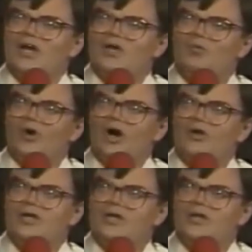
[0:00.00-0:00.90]
he
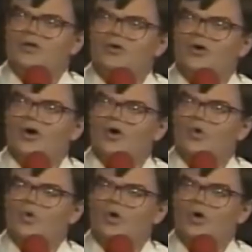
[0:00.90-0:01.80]
walked in the door,
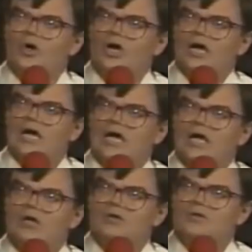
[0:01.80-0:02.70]

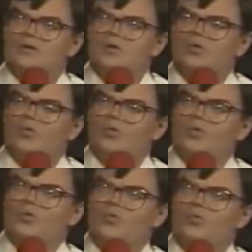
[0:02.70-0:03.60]
and the
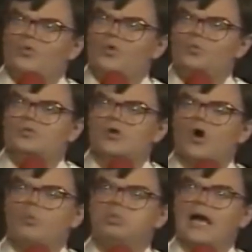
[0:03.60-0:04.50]
room was
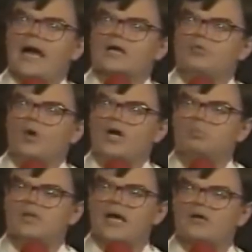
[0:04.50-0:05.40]
all black and
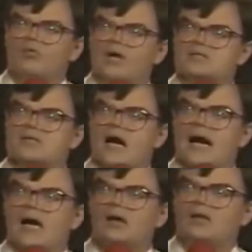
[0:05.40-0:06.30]
white
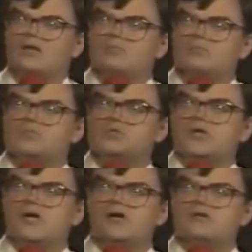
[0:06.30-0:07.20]
tile and
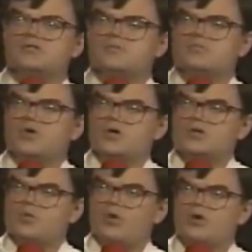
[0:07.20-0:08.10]
chairs, and
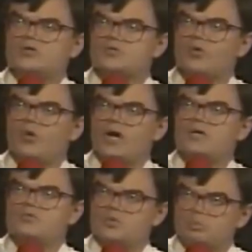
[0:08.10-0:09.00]
the walls were
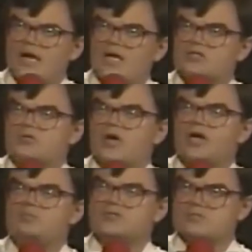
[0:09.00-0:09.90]
white with black
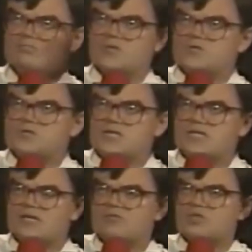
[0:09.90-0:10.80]
stripes, and the
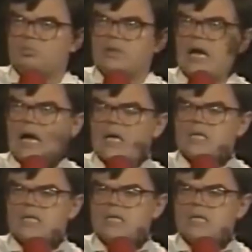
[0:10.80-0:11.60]
ceiling was black,